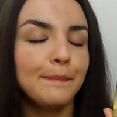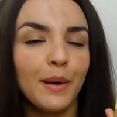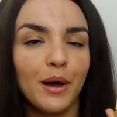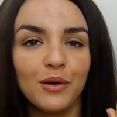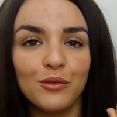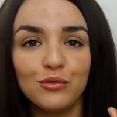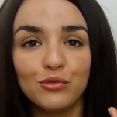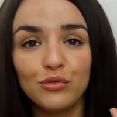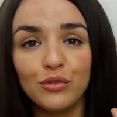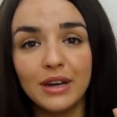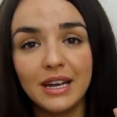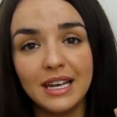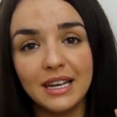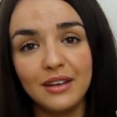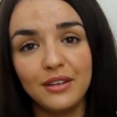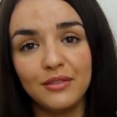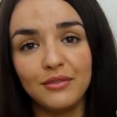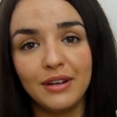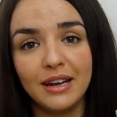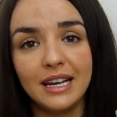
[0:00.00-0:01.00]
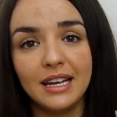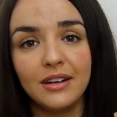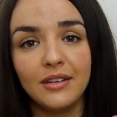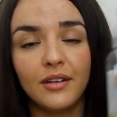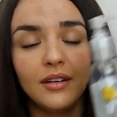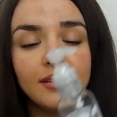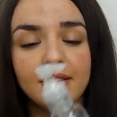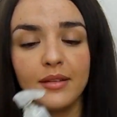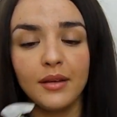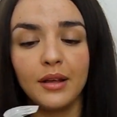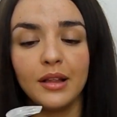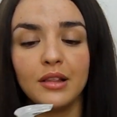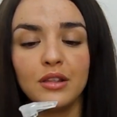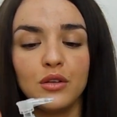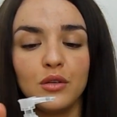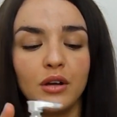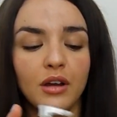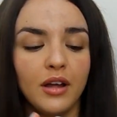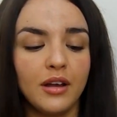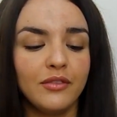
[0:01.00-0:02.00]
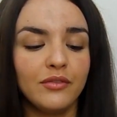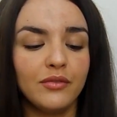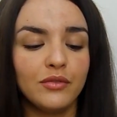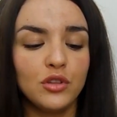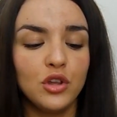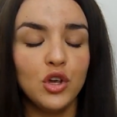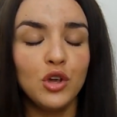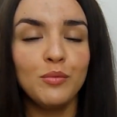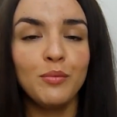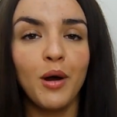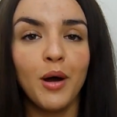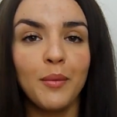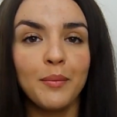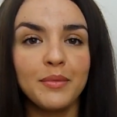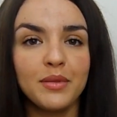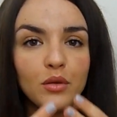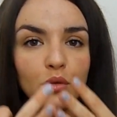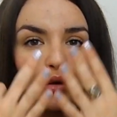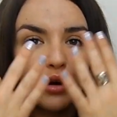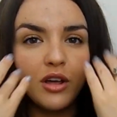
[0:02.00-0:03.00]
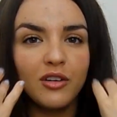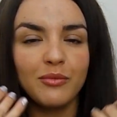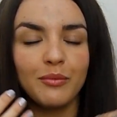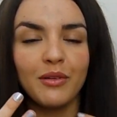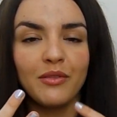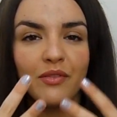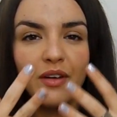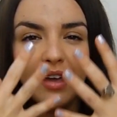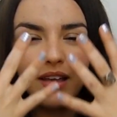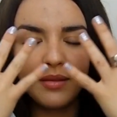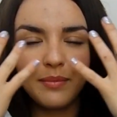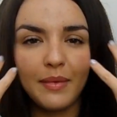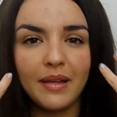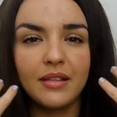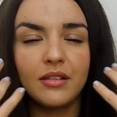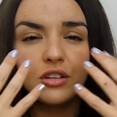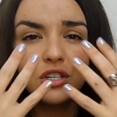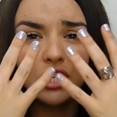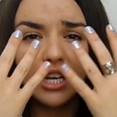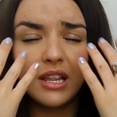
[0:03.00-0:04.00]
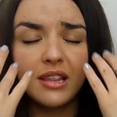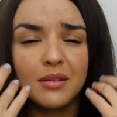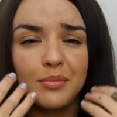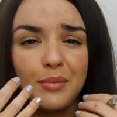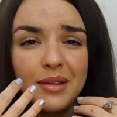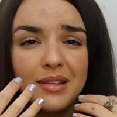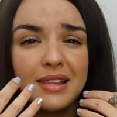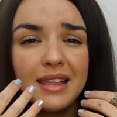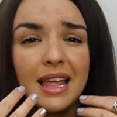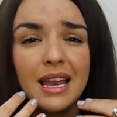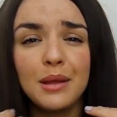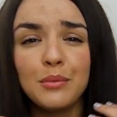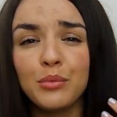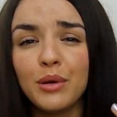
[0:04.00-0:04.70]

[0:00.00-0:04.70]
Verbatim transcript: But really, really nice. So I'll do a kind of two pumps all over my face, massage it into my skin.